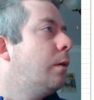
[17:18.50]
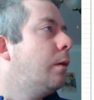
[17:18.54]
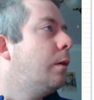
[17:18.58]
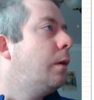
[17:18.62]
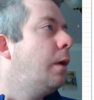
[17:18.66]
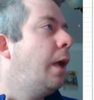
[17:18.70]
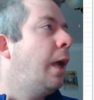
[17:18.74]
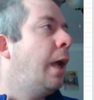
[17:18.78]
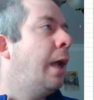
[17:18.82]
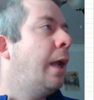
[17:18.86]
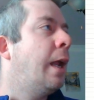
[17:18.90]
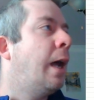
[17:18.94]

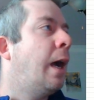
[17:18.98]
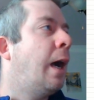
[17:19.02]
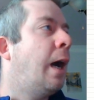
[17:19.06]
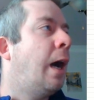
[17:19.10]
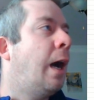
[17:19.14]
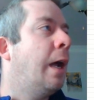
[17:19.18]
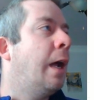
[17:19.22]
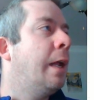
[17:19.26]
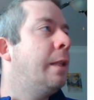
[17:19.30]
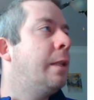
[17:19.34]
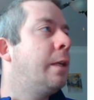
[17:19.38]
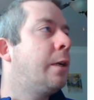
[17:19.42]
and
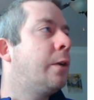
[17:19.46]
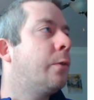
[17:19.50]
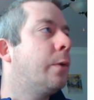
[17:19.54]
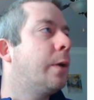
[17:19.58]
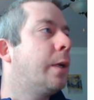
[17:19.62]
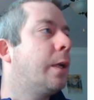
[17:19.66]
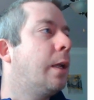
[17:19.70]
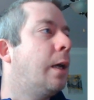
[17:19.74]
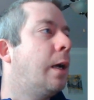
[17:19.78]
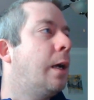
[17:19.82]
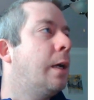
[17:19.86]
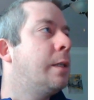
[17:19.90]
hide the grid
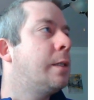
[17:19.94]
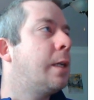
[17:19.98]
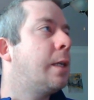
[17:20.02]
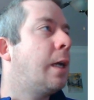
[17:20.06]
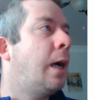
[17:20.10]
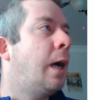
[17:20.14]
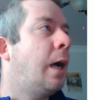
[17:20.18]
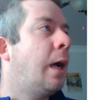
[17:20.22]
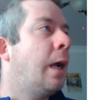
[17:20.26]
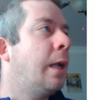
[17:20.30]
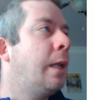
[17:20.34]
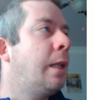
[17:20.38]
lines,
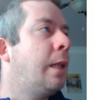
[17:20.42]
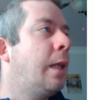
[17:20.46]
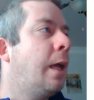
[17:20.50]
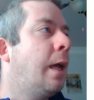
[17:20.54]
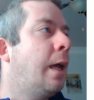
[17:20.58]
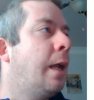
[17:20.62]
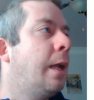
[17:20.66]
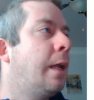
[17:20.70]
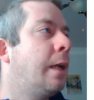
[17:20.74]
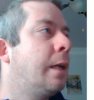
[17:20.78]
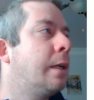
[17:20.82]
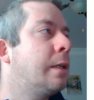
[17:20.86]
hide the
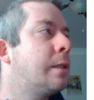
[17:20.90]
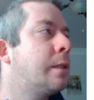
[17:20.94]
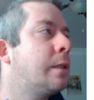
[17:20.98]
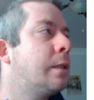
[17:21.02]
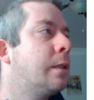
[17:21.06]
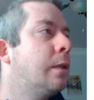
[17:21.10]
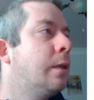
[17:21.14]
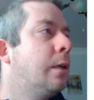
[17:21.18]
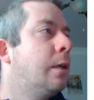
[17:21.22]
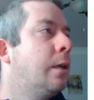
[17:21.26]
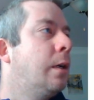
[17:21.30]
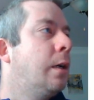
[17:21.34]
headings,
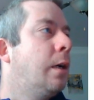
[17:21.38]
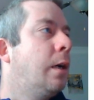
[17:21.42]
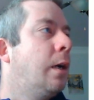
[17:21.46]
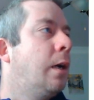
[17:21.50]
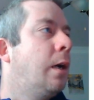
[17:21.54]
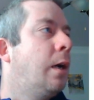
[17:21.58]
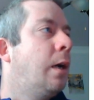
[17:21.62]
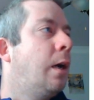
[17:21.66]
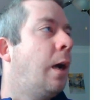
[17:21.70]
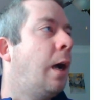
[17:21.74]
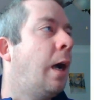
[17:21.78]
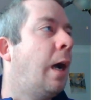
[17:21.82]

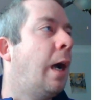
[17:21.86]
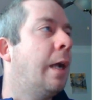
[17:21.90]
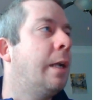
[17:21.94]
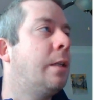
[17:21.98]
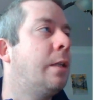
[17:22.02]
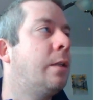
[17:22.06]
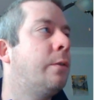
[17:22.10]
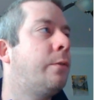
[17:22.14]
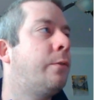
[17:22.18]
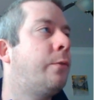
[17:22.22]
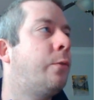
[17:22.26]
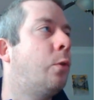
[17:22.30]
hide
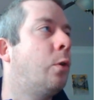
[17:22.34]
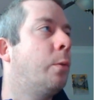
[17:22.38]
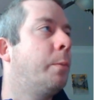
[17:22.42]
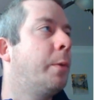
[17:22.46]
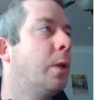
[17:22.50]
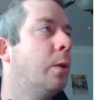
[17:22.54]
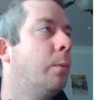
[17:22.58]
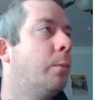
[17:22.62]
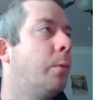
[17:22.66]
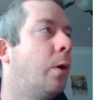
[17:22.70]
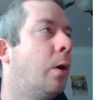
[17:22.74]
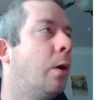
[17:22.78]
the formula
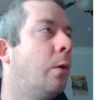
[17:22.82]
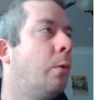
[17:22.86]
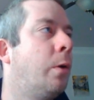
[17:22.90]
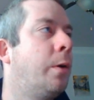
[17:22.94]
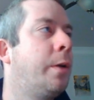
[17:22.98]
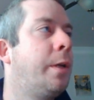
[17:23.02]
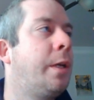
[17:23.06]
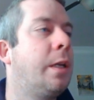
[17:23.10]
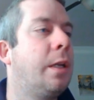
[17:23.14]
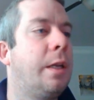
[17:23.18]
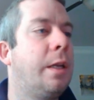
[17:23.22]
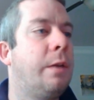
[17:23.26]
bar. Well, you
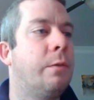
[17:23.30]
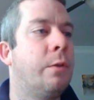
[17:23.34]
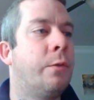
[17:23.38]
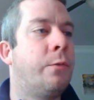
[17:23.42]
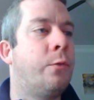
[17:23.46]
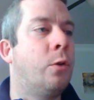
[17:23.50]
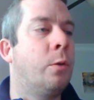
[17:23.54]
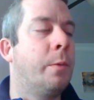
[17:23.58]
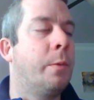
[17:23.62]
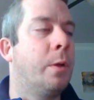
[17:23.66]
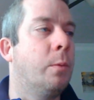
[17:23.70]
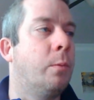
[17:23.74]
can leave the
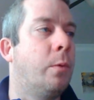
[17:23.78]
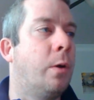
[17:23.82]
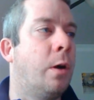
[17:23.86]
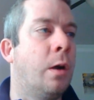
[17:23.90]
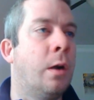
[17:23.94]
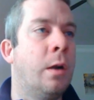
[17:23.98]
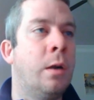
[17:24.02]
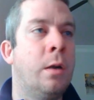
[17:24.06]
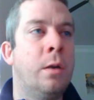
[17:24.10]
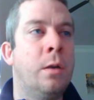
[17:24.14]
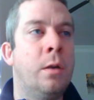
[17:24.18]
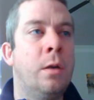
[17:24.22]
formula bar,
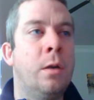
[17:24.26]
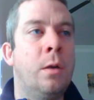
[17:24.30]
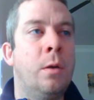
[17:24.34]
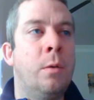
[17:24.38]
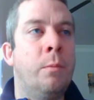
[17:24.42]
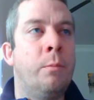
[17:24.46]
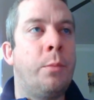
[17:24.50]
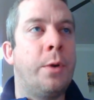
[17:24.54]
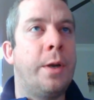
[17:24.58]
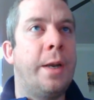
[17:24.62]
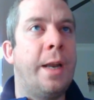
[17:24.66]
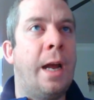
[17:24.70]

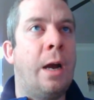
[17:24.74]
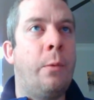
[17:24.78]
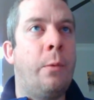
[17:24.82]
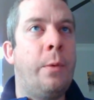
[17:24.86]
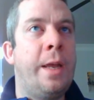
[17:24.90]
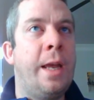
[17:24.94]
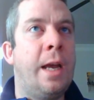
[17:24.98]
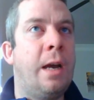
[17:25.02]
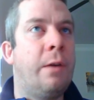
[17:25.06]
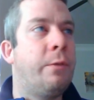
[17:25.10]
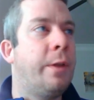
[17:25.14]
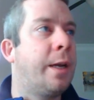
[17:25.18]
but now we
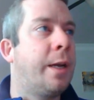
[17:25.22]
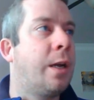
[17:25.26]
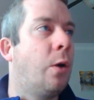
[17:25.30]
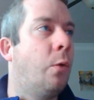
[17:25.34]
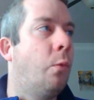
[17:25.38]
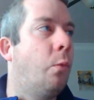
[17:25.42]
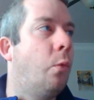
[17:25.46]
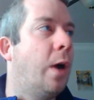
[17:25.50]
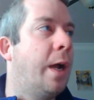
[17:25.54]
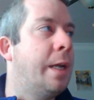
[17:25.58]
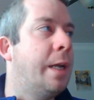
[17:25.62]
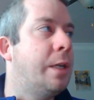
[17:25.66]
have like a
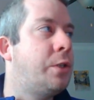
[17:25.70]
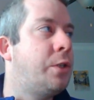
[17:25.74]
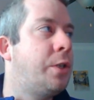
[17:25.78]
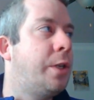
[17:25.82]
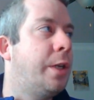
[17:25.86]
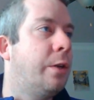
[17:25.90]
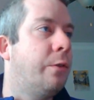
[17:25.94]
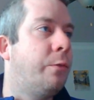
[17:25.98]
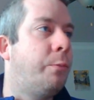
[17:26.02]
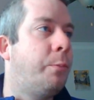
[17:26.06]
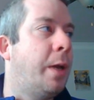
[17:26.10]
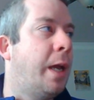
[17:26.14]
white sheet
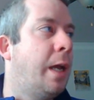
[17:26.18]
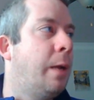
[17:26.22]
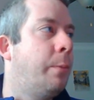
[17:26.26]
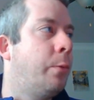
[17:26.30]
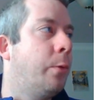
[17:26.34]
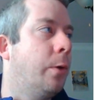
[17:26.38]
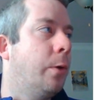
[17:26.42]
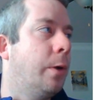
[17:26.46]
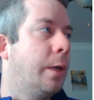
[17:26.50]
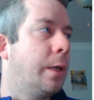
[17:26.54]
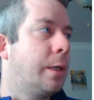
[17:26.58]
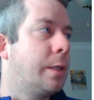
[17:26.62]
of paper
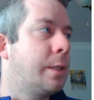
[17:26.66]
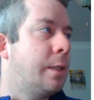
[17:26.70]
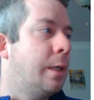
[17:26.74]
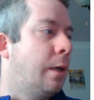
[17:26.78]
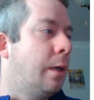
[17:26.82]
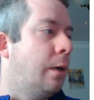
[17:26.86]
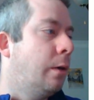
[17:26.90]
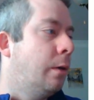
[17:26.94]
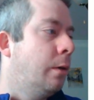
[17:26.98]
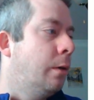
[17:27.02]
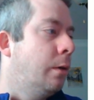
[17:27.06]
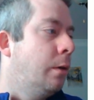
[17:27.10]
in
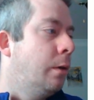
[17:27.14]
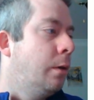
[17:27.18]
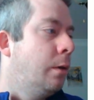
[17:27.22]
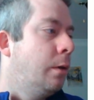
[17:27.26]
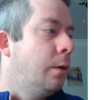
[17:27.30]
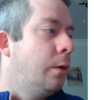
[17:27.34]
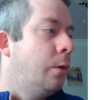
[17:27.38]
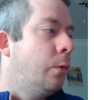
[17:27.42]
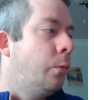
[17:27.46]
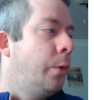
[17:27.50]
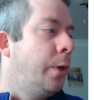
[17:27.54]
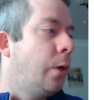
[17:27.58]
Excel.
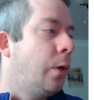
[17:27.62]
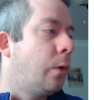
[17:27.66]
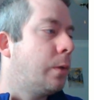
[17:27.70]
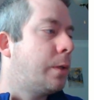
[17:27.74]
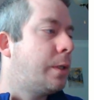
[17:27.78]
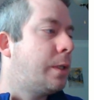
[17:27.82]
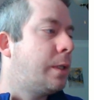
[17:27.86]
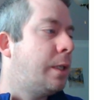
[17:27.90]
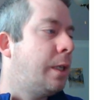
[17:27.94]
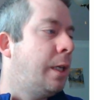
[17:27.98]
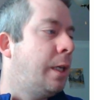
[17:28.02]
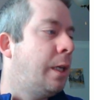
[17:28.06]
We don't
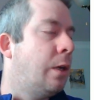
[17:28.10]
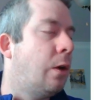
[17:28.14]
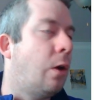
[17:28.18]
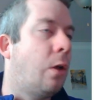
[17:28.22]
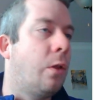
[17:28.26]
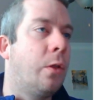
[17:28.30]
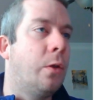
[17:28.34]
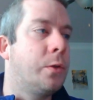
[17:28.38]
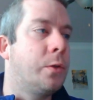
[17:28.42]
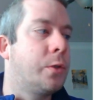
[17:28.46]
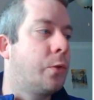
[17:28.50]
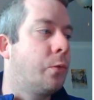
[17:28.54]
see all
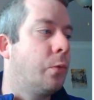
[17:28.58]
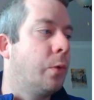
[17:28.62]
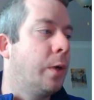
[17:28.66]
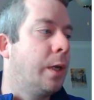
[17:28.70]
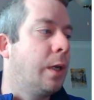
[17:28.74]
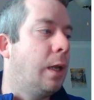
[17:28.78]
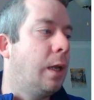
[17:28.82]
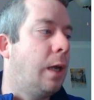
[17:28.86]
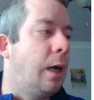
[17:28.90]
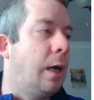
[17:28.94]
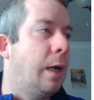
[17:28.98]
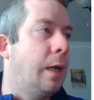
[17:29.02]
those grid
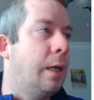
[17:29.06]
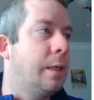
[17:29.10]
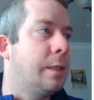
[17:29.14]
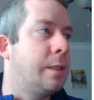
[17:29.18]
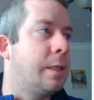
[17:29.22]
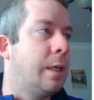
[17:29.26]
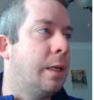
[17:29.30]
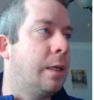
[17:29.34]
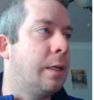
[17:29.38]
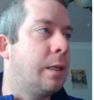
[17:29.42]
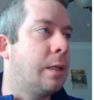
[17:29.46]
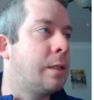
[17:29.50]
lines,
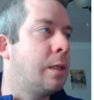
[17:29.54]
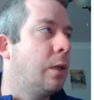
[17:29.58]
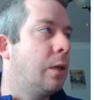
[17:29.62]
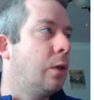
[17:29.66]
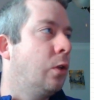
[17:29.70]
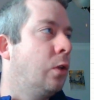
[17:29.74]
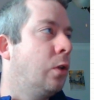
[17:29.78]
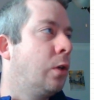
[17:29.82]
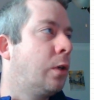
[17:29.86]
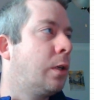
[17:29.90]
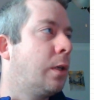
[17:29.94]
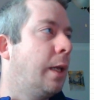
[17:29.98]
and it doesn't
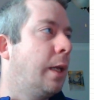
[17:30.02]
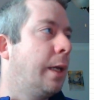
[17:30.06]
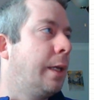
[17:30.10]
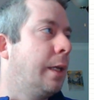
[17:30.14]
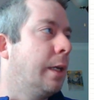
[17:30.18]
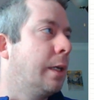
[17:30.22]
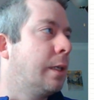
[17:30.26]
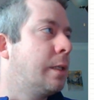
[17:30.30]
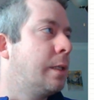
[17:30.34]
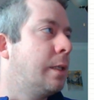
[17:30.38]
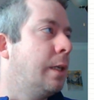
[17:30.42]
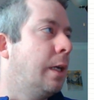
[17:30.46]
look like
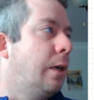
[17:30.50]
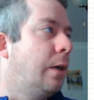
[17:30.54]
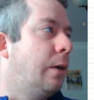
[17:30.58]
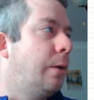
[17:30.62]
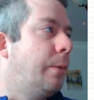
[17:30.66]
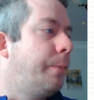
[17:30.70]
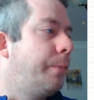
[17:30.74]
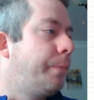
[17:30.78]
Excel